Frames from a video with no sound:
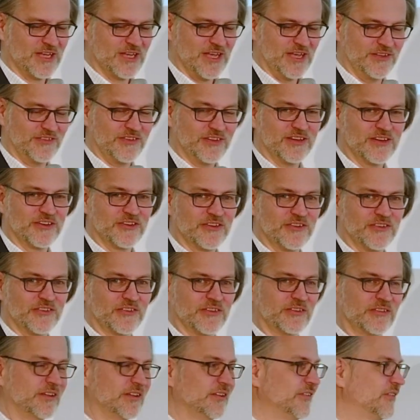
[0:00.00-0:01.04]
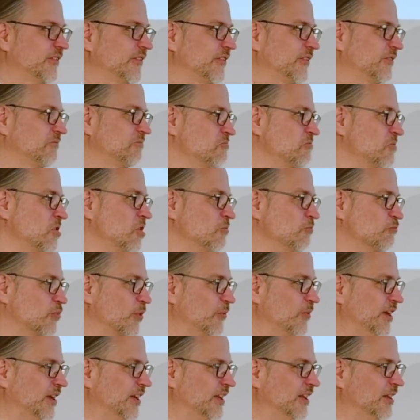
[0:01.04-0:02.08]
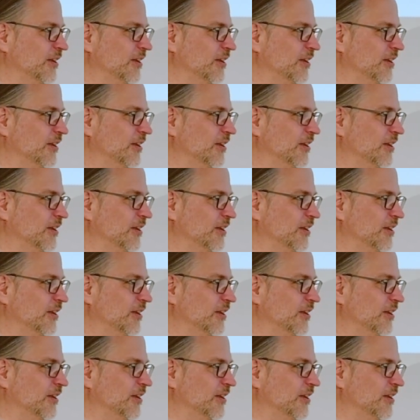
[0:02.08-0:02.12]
attackers, that's probably a